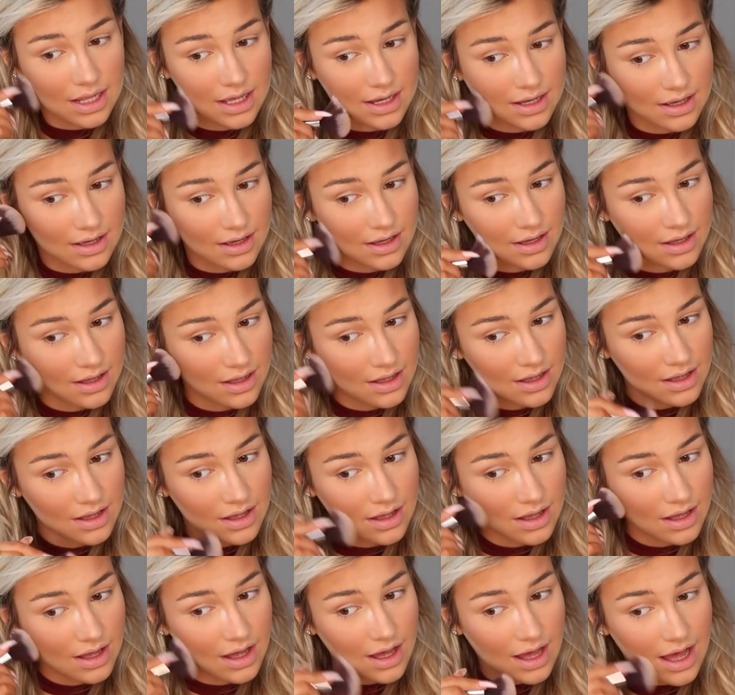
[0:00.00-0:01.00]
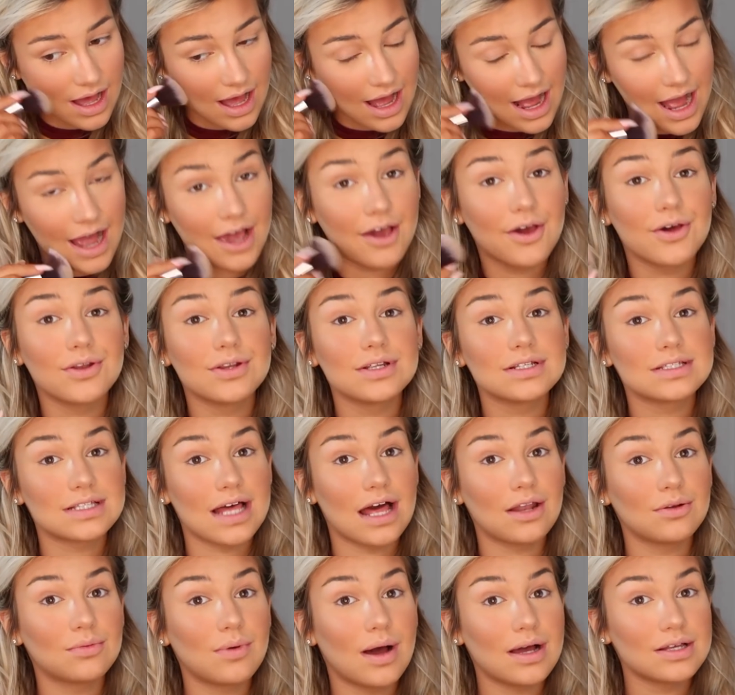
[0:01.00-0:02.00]
Like, I
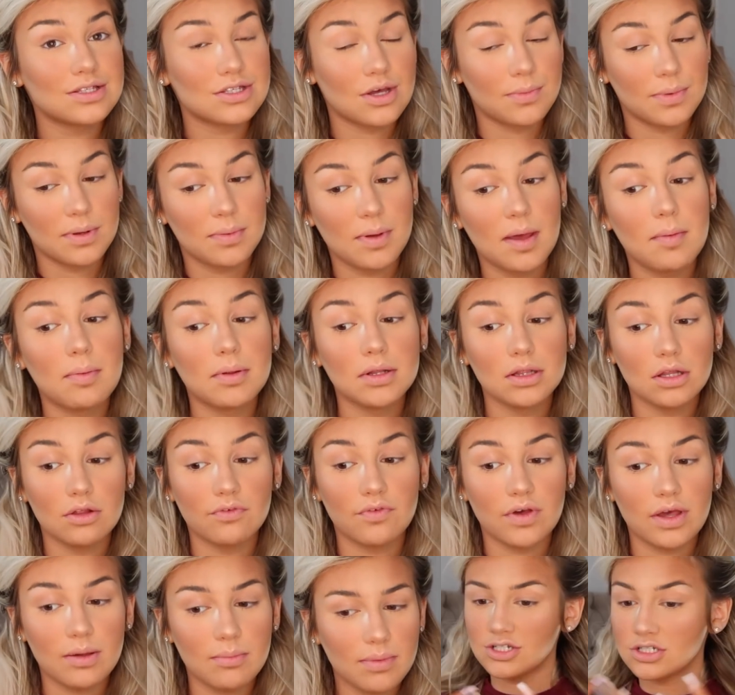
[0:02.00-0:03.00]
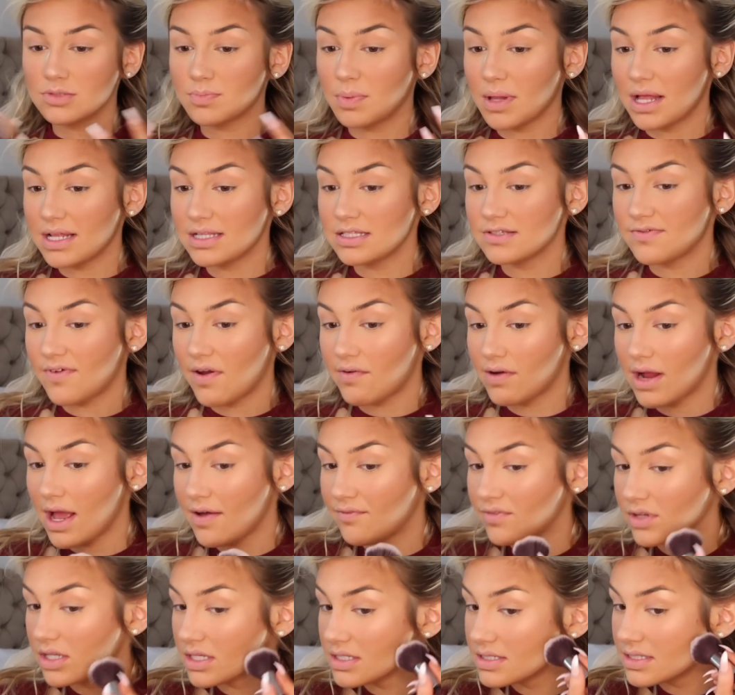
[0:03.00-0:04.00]
understand why so many people love it. It just blends very
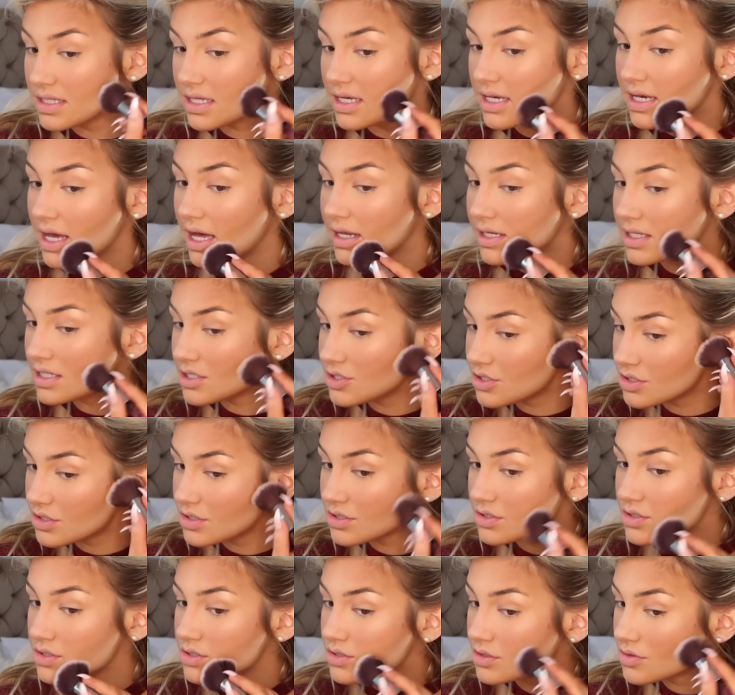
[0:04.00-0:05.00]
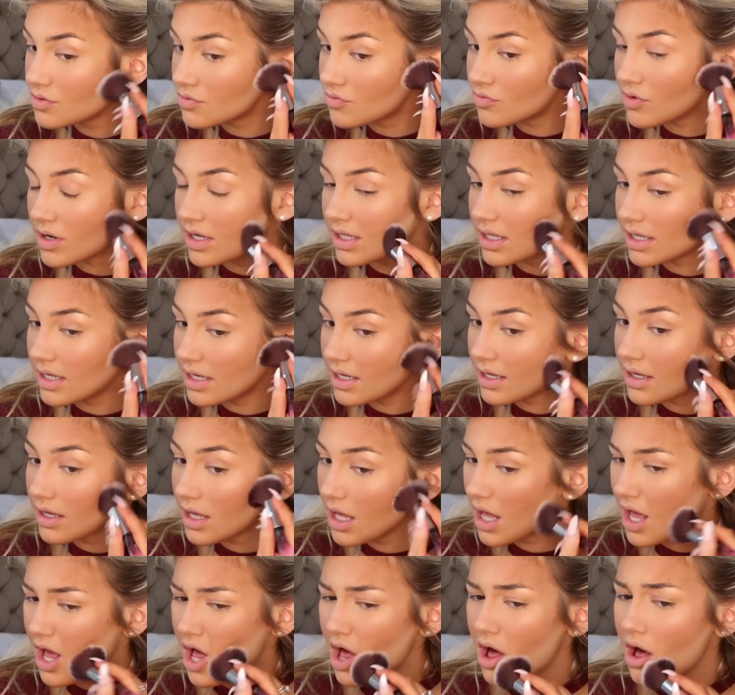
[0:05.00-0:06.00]
effortlessly and it just really
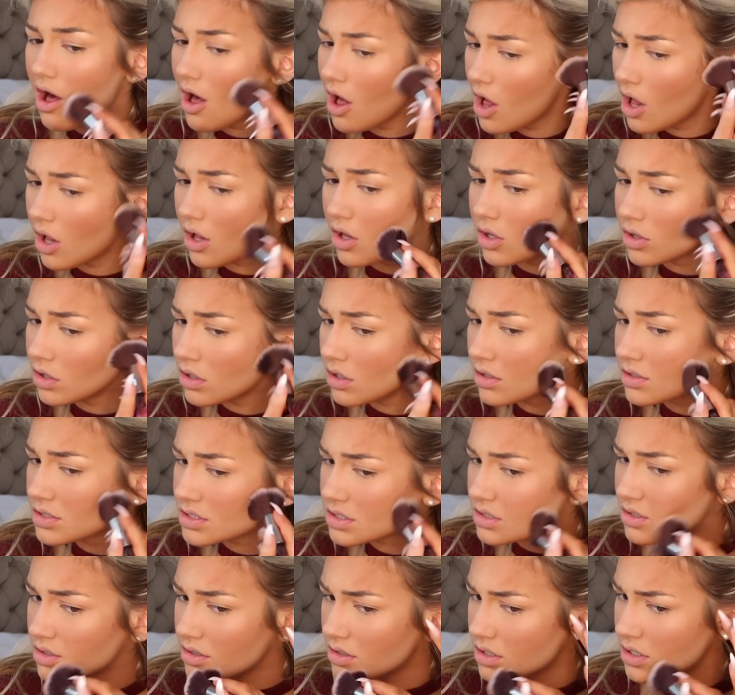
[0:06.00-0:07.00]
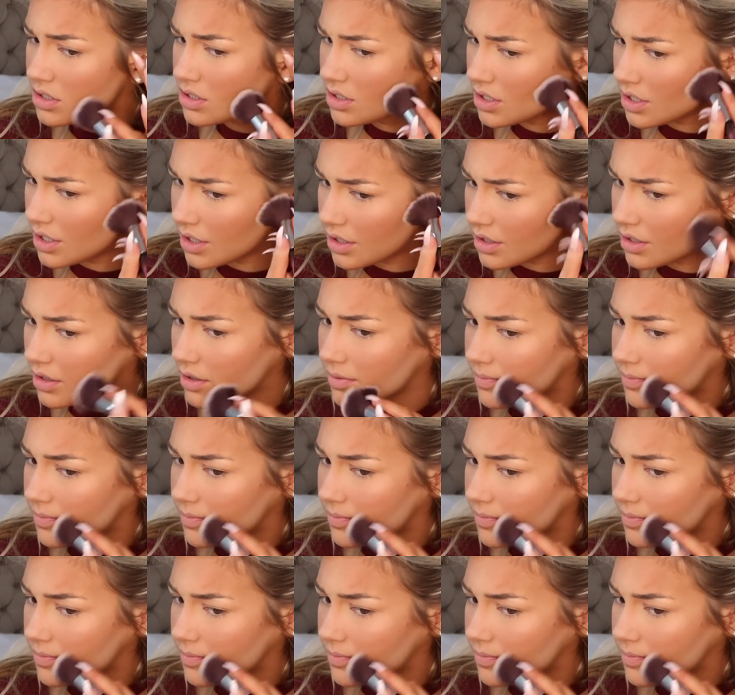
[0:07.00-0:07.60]
looks good.